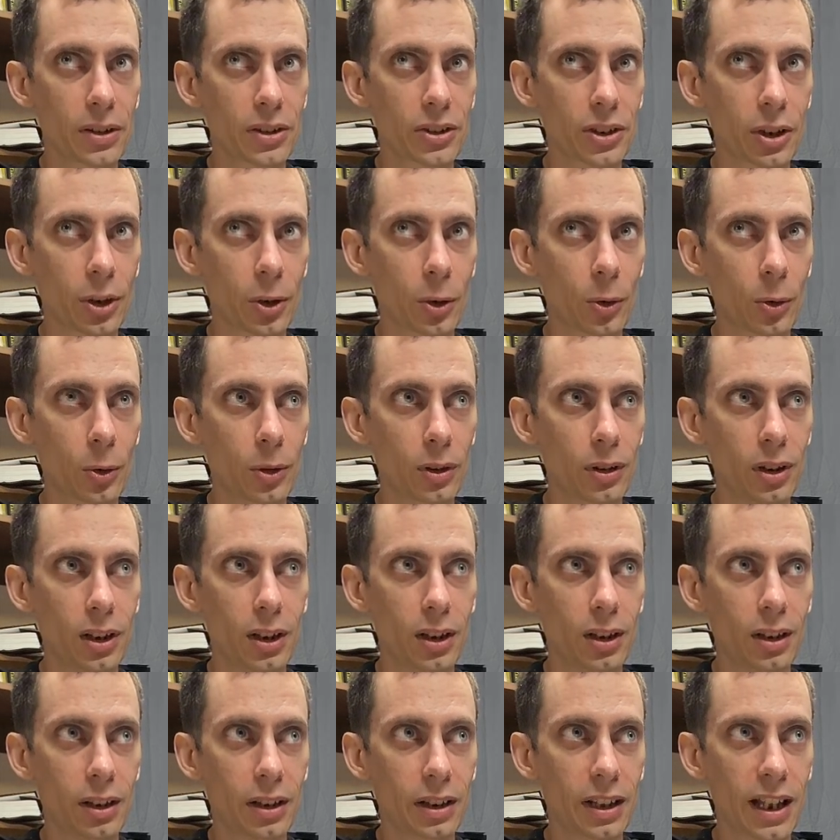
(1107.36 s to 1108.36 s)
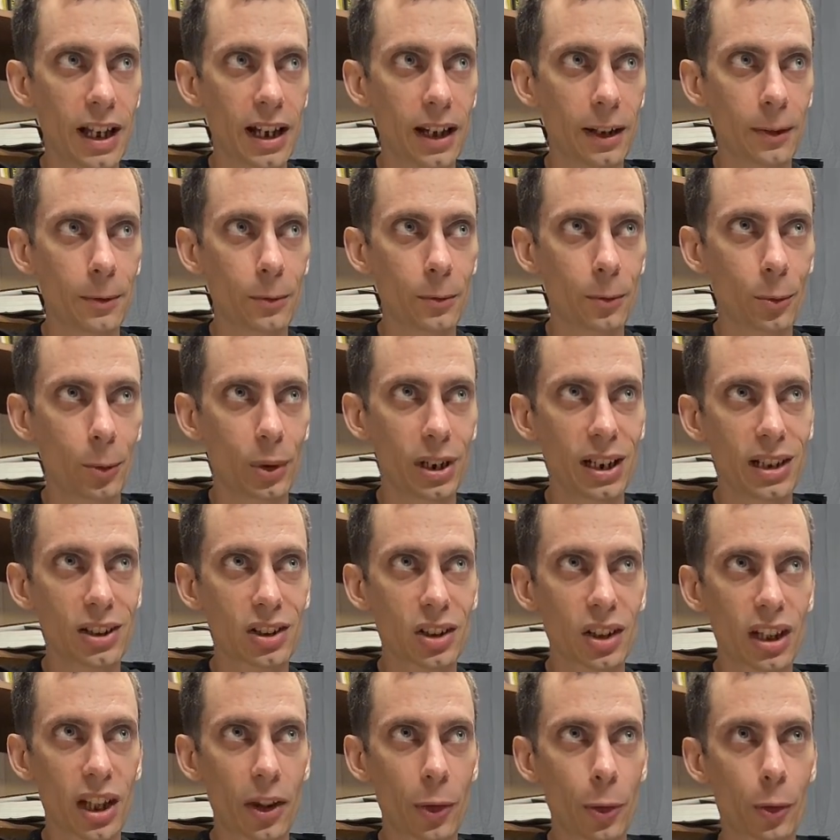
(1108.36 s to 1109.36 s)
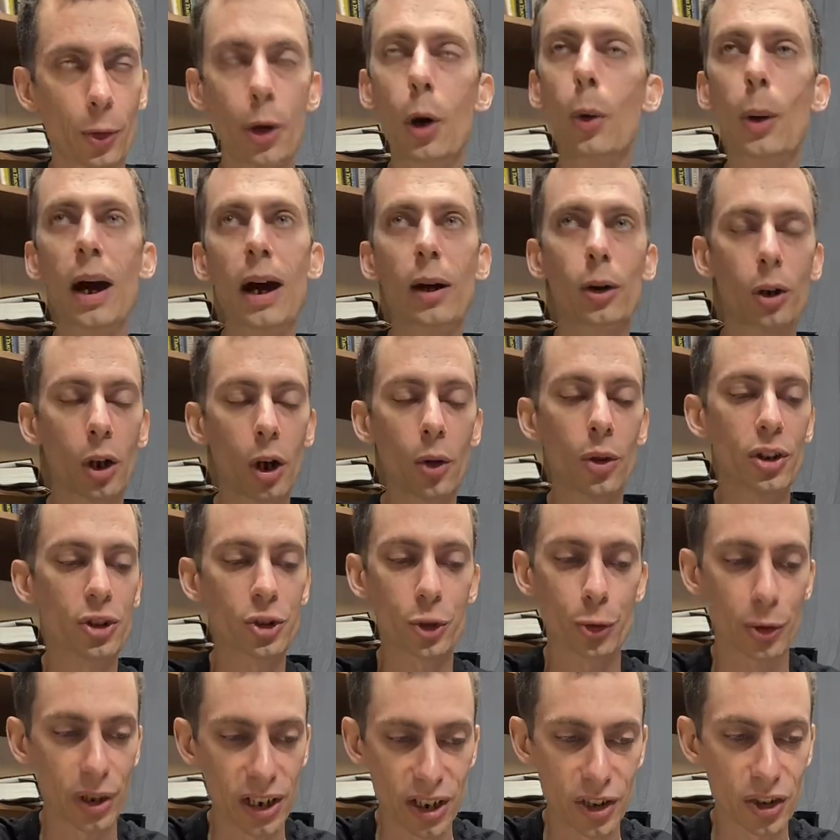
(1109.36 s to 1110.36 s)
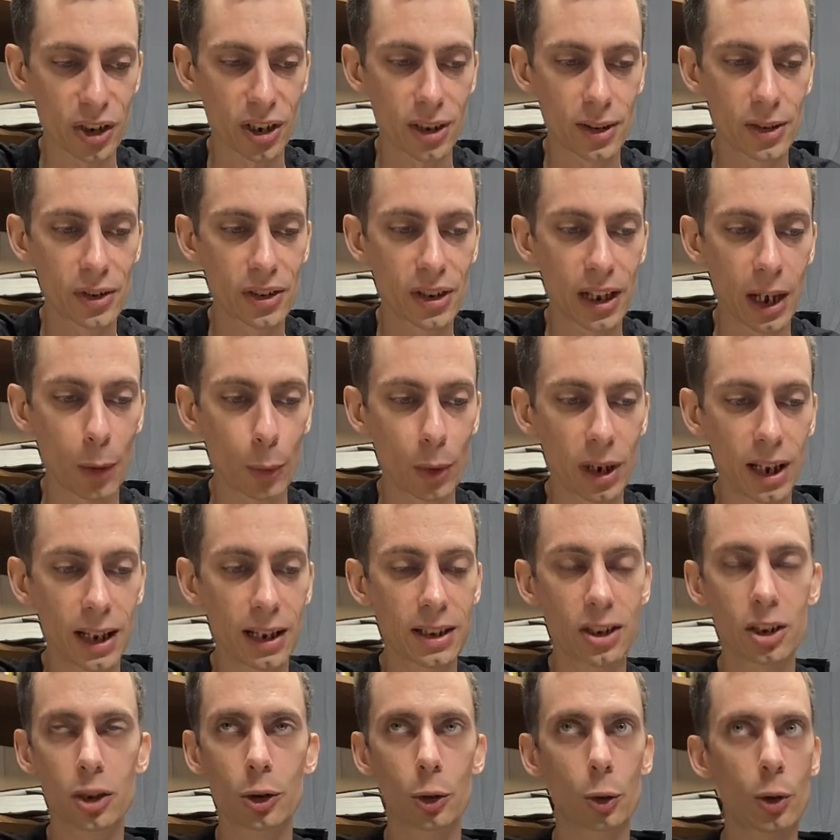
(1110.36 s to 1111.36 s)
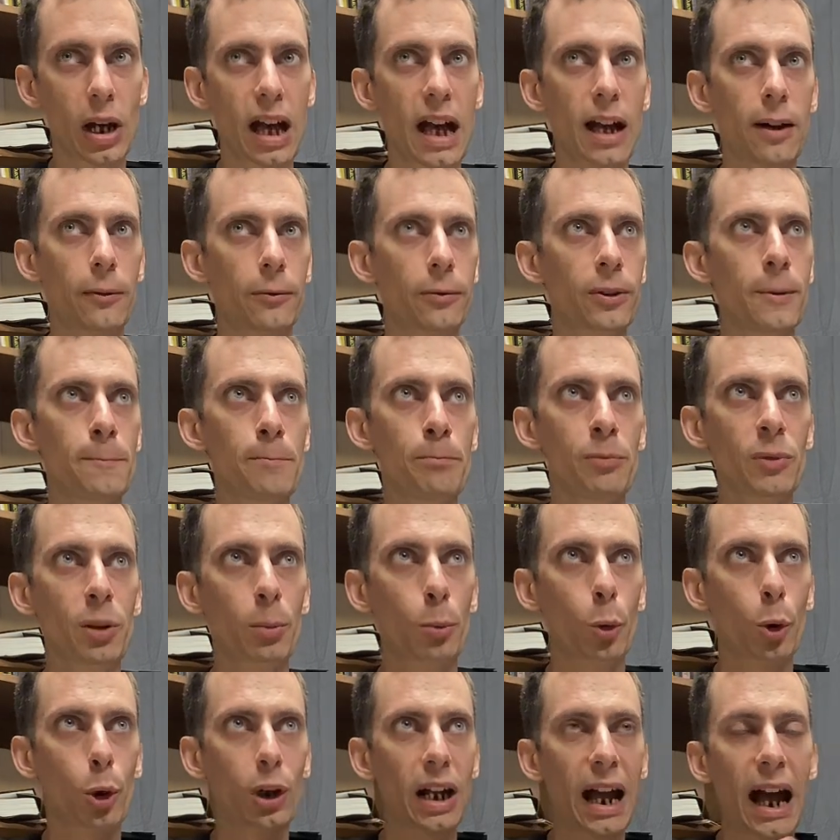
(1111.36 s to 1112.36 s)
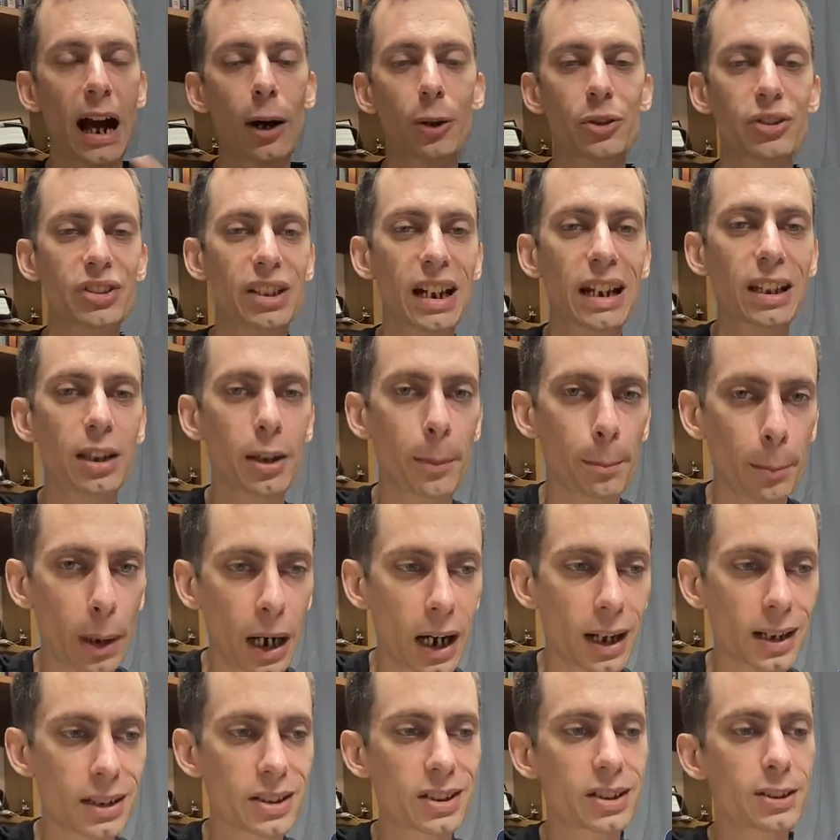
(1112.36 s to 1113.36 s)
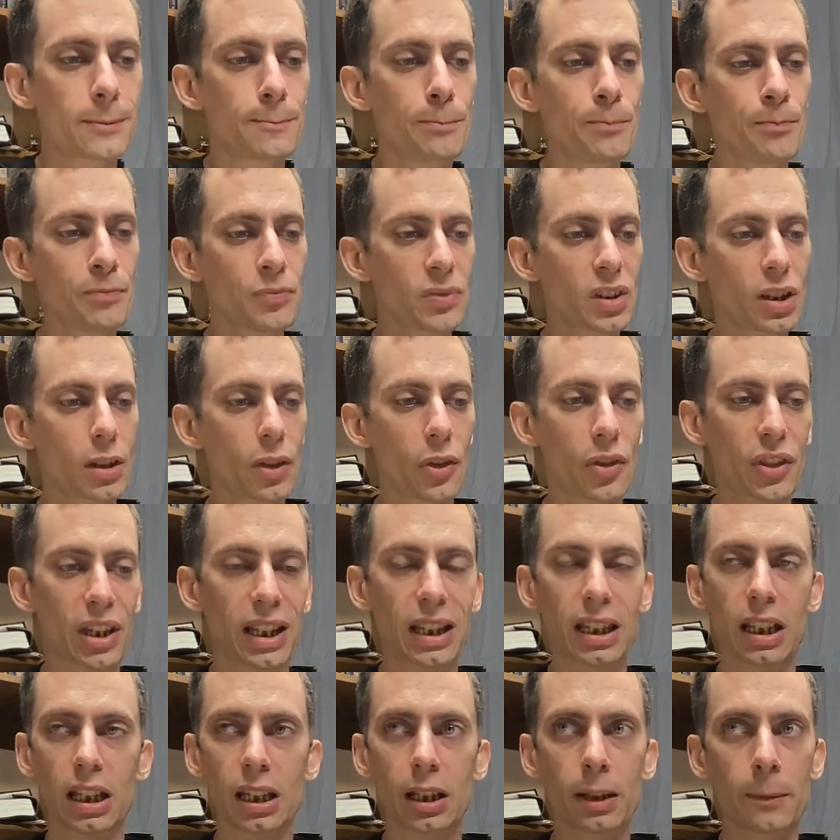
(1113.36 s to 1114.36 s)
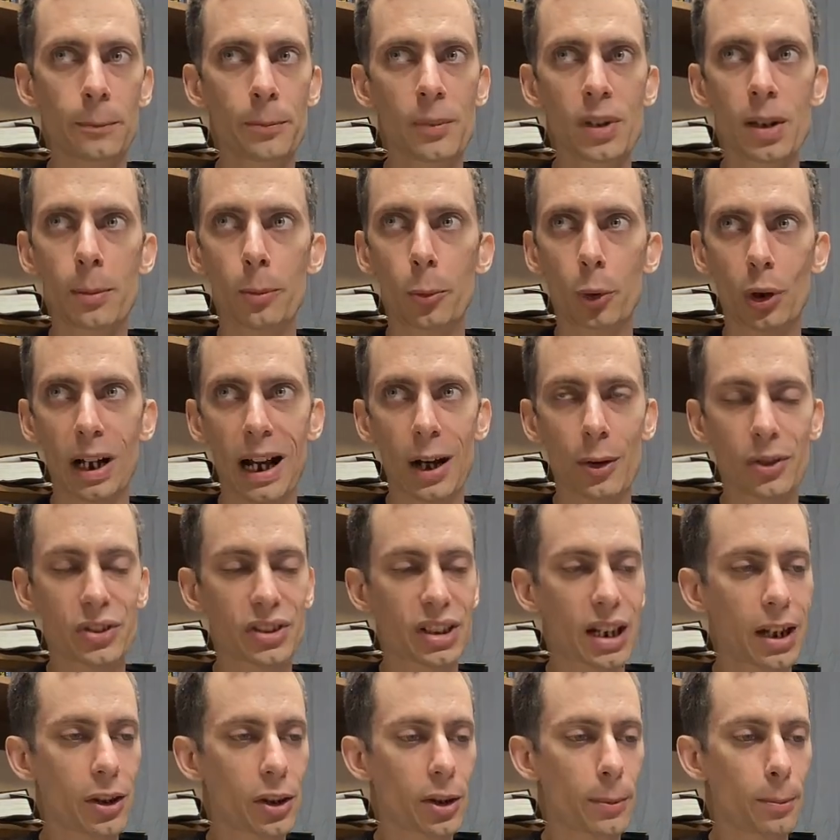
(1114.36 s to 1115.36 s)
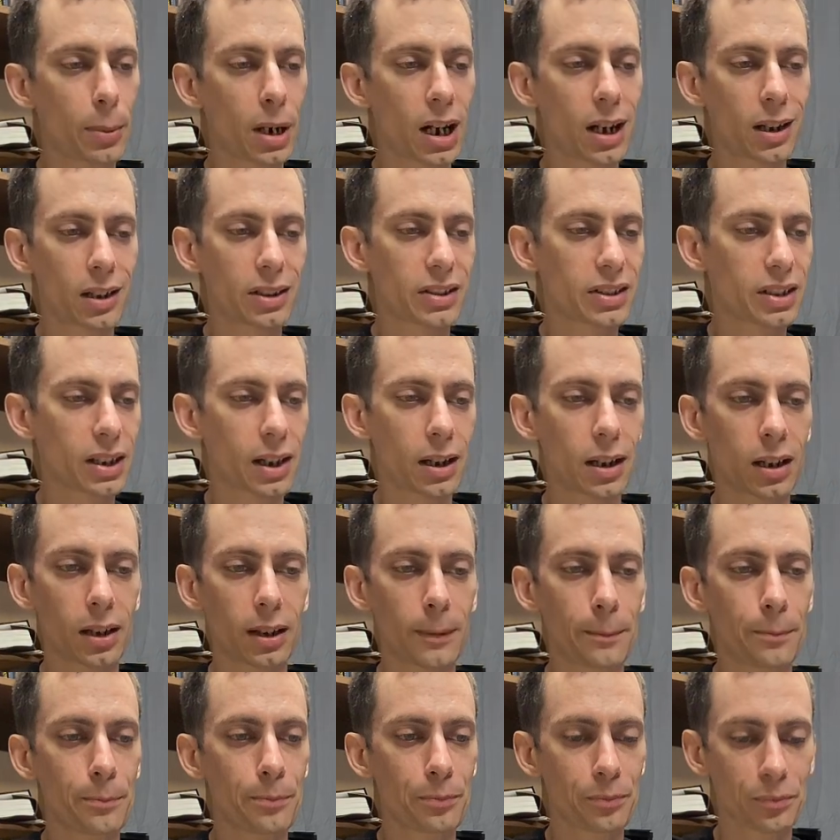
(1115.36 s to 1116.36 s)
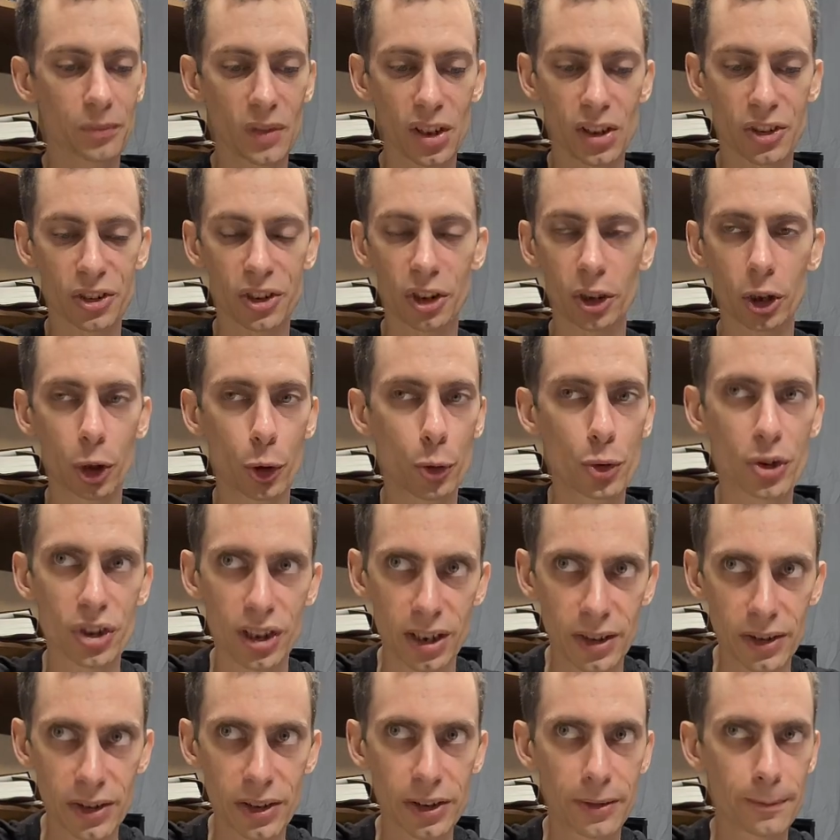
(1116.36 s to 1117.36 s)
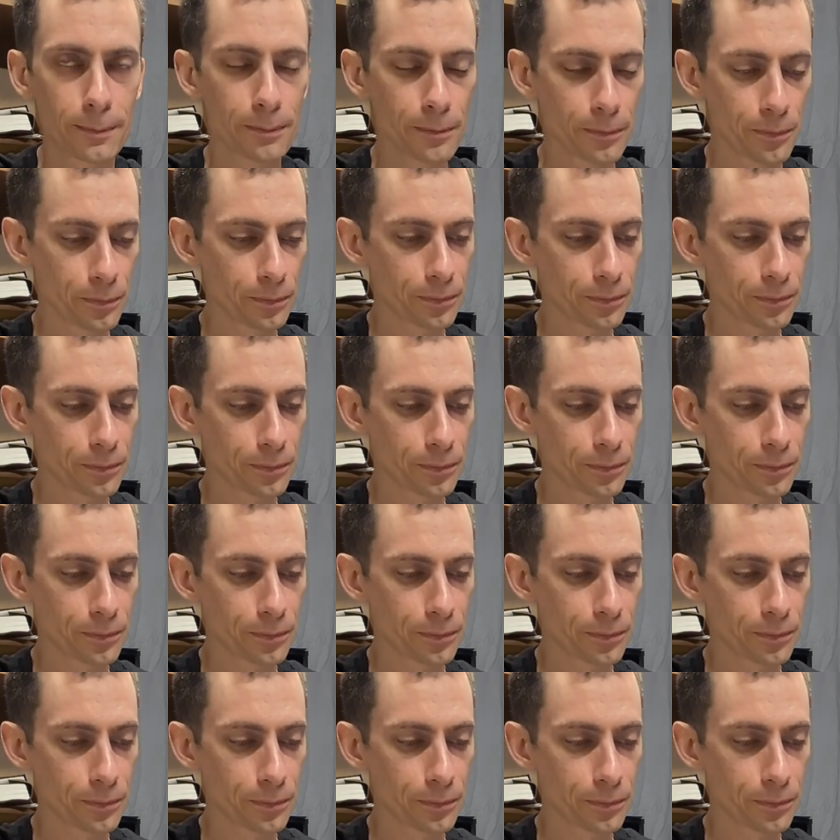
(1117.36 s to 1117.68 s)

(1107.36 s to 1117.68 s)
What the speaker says: So, yeah, we need to throw out all the traditions, and we need to have more outside the box thinking, more outside the box solutions,